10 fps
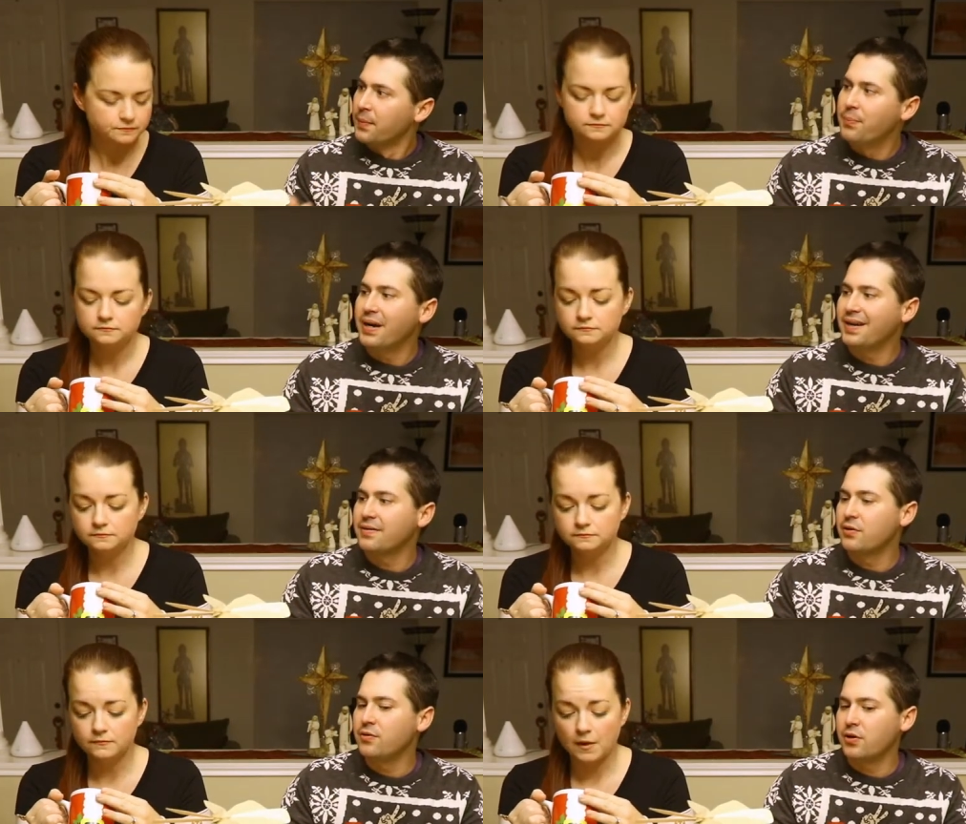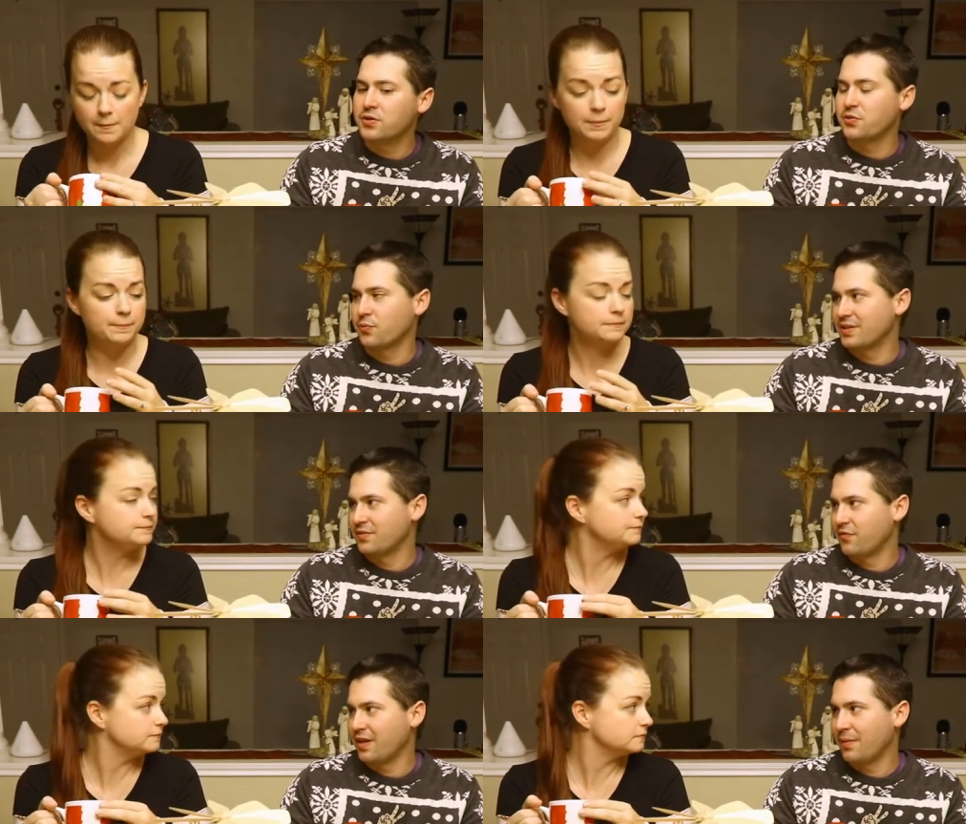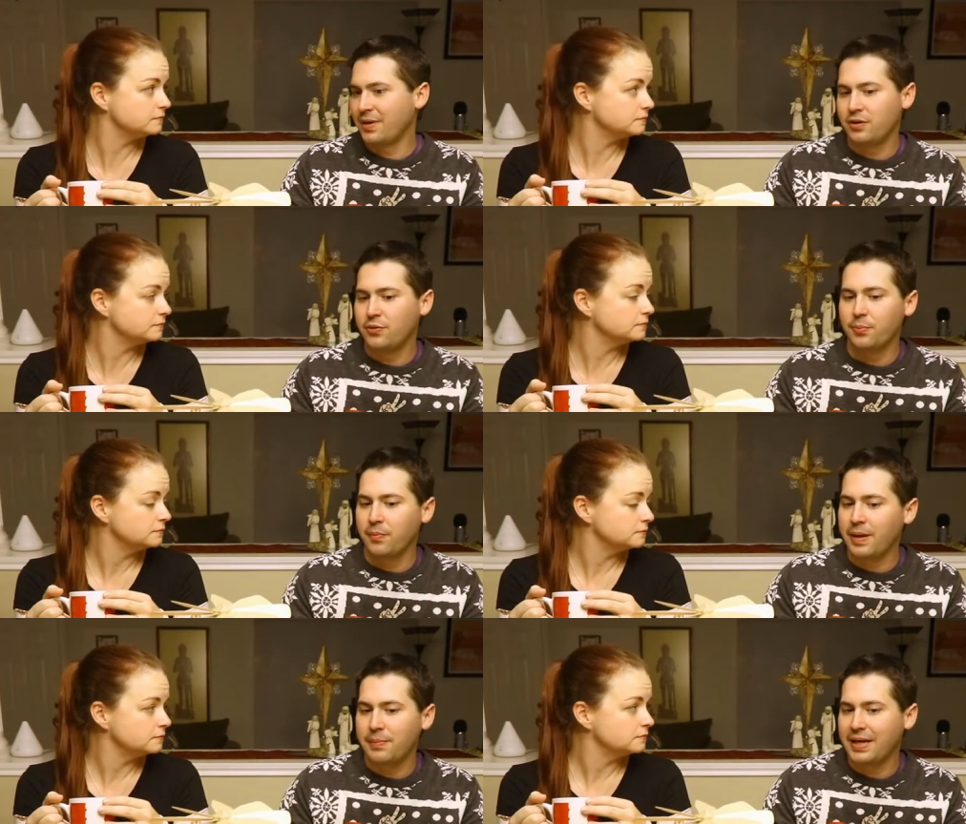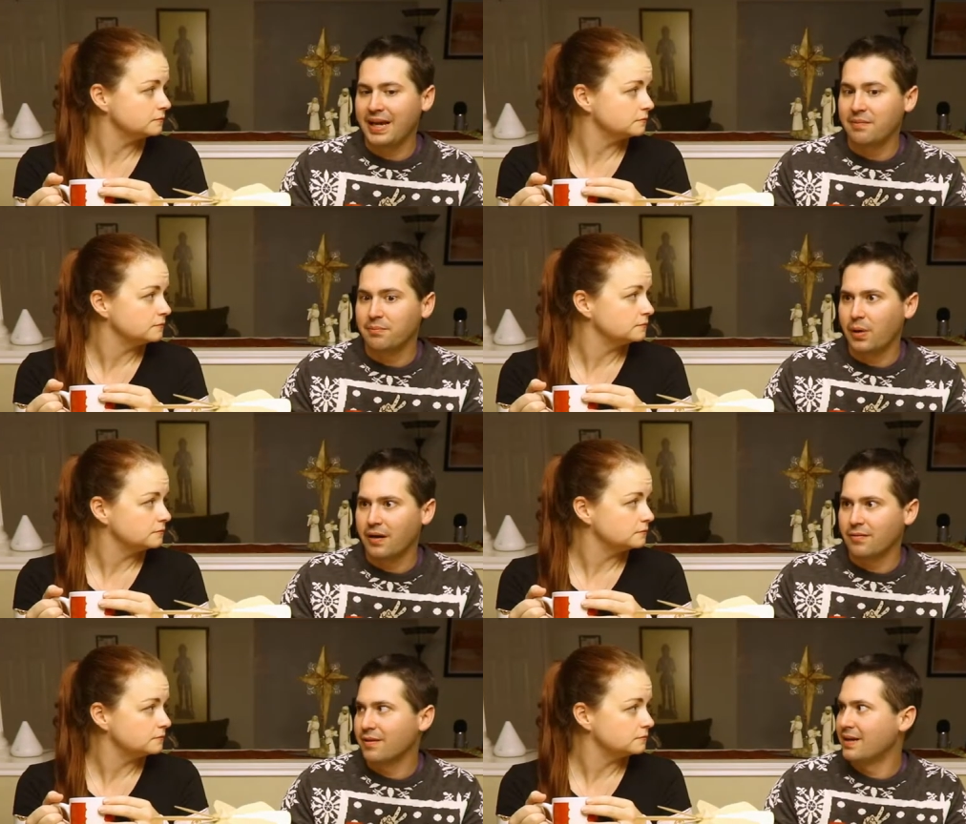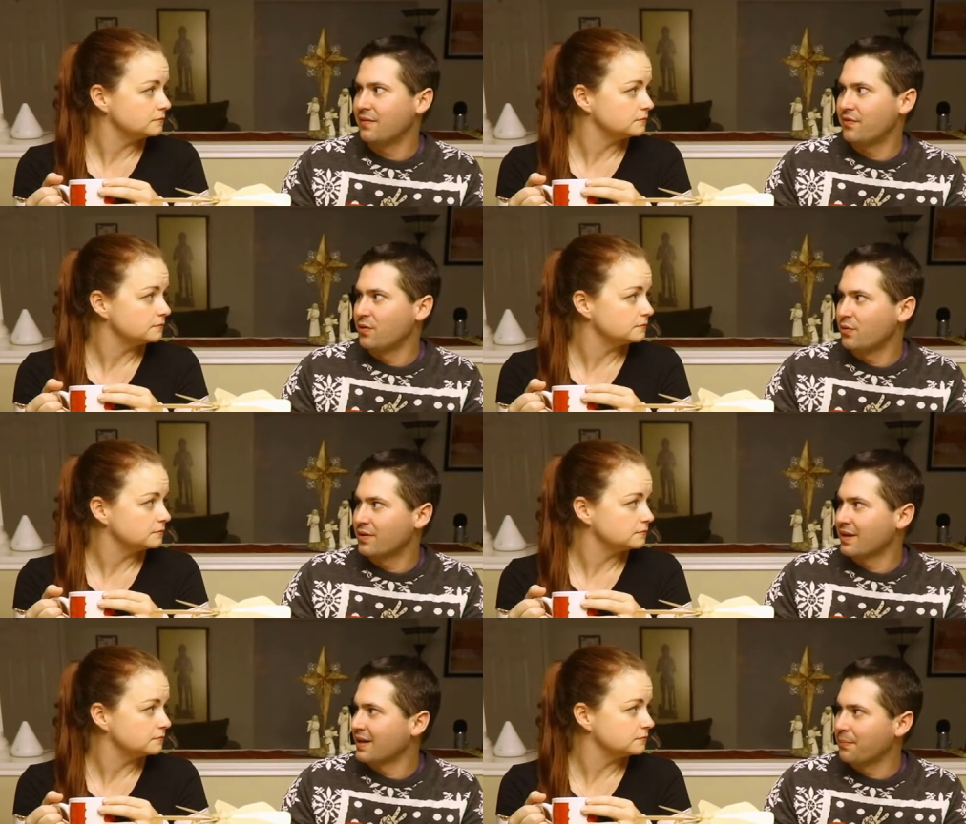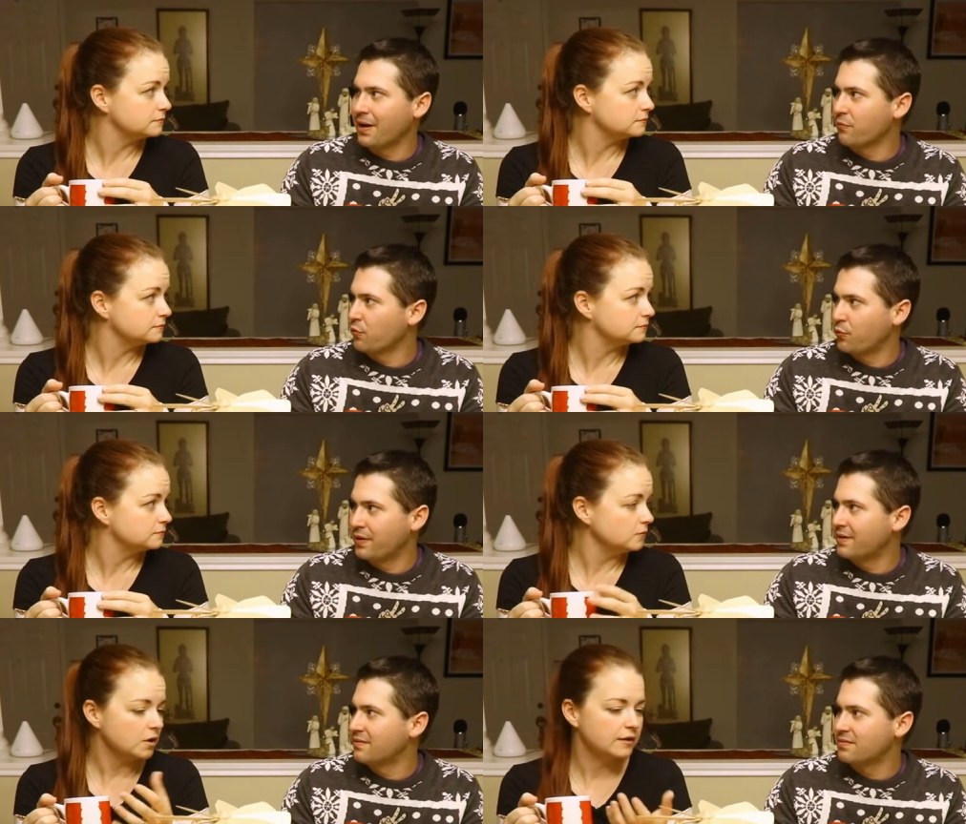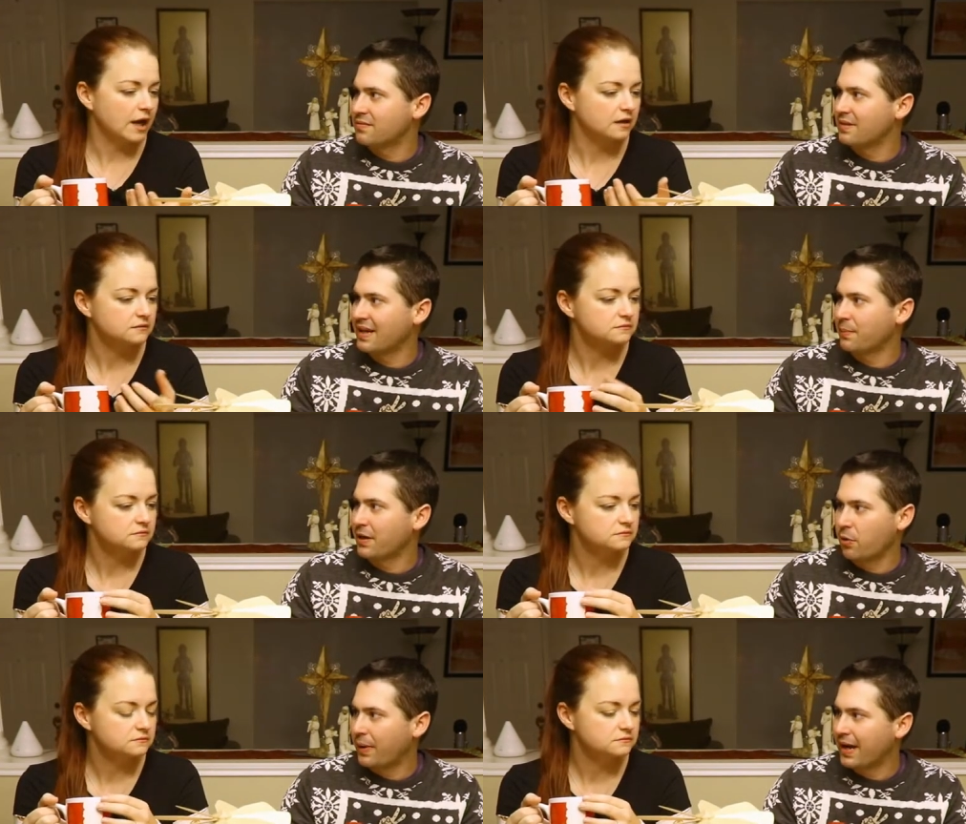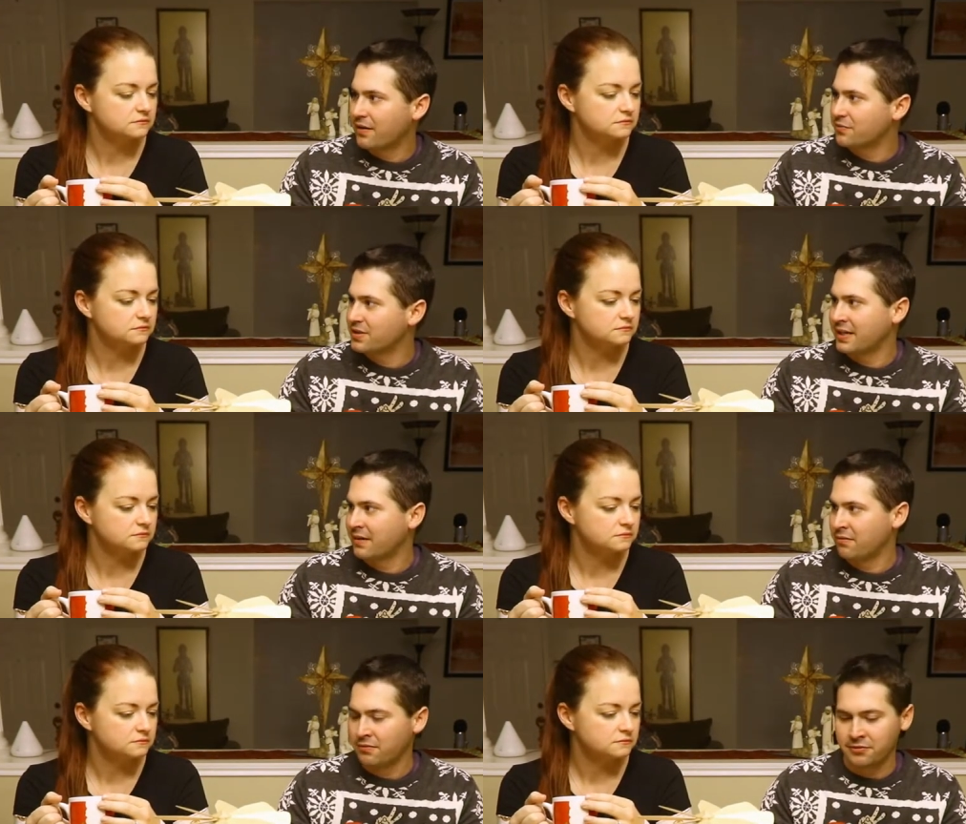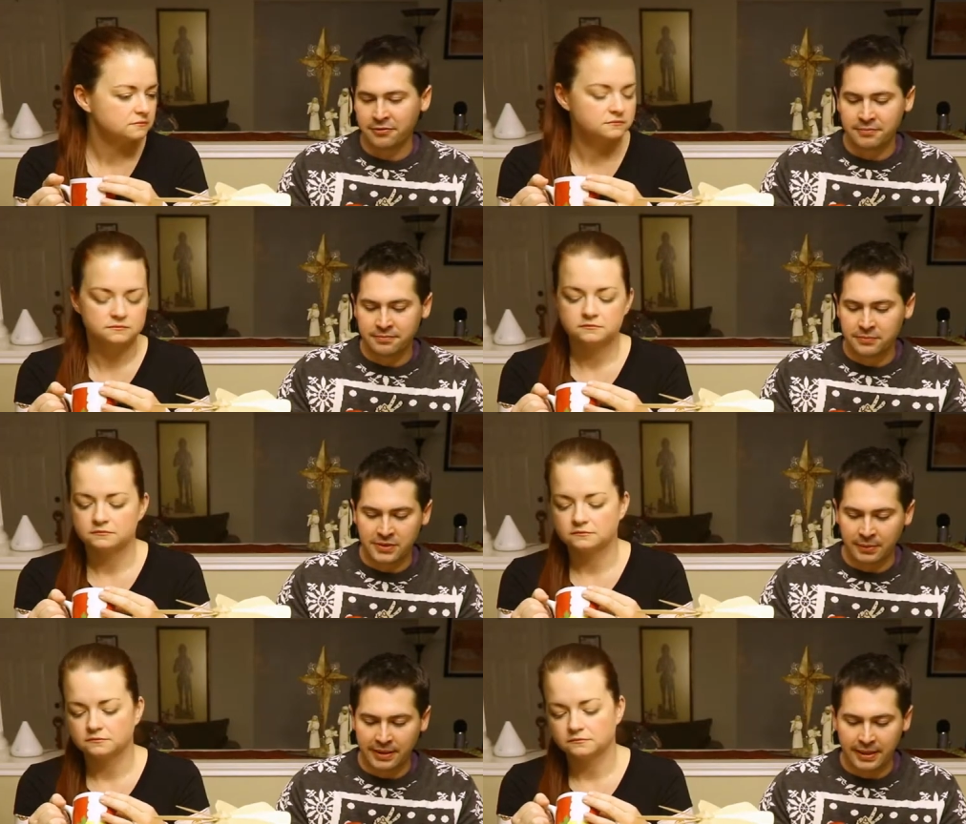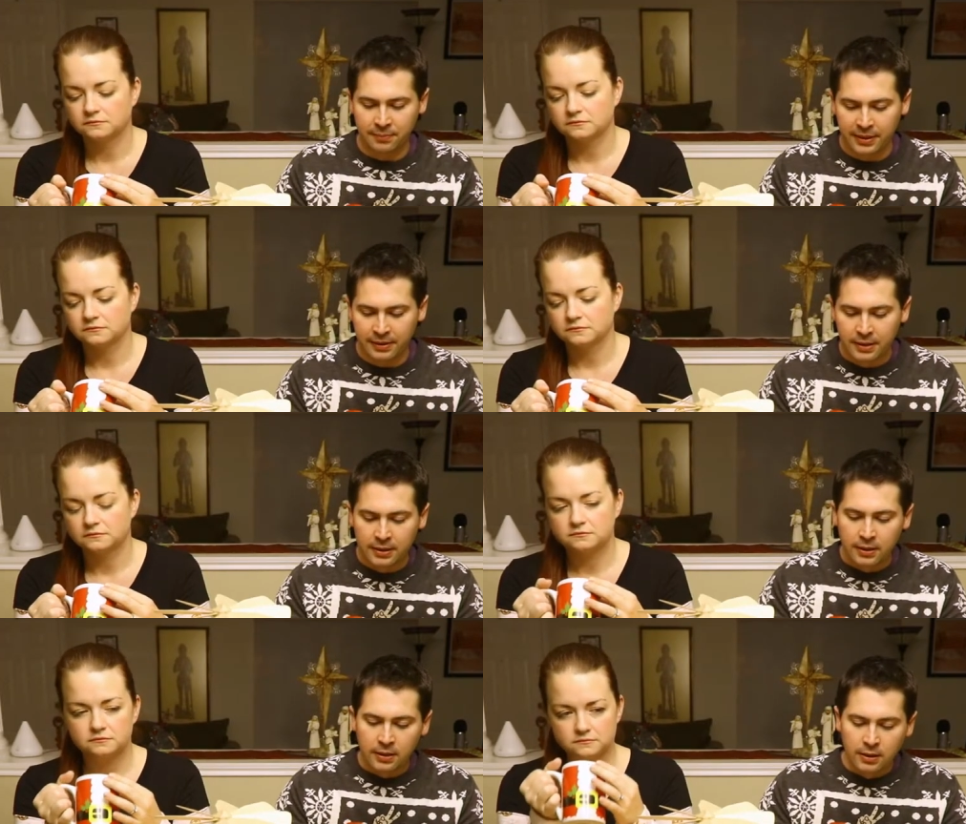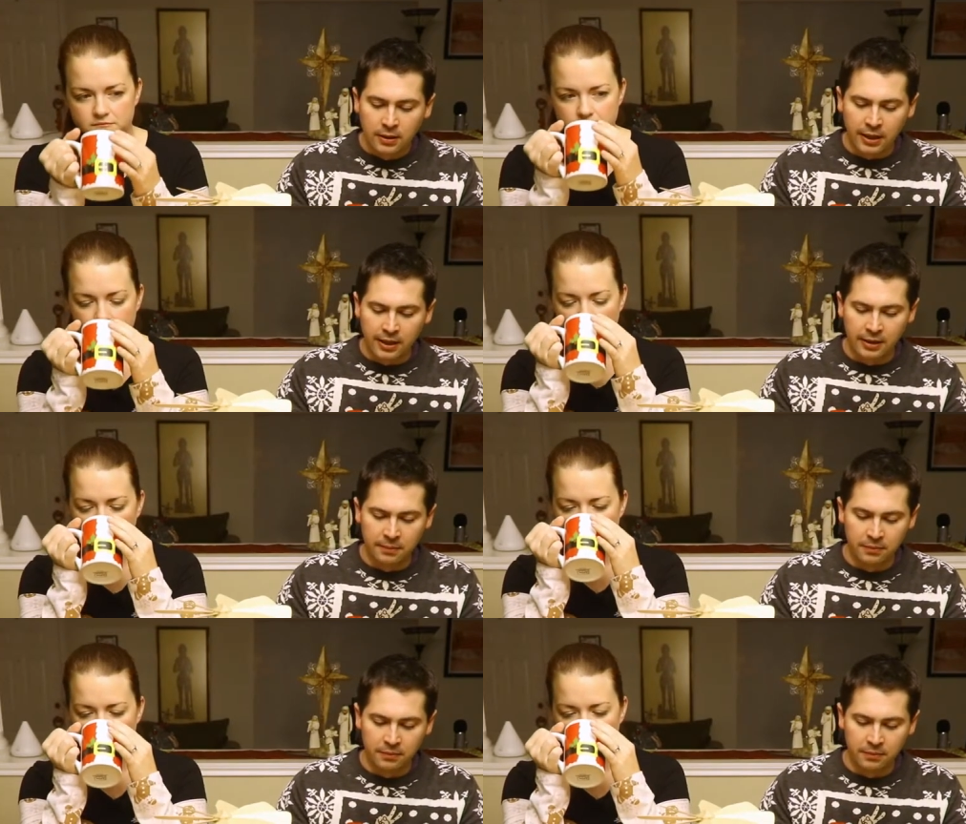Speaker 1: But who knows the reason for that? I mean, you maybe can't bottle it if you do it. Like it might ruin, oh, yeah. like it might go bad or stale or something like that. But um,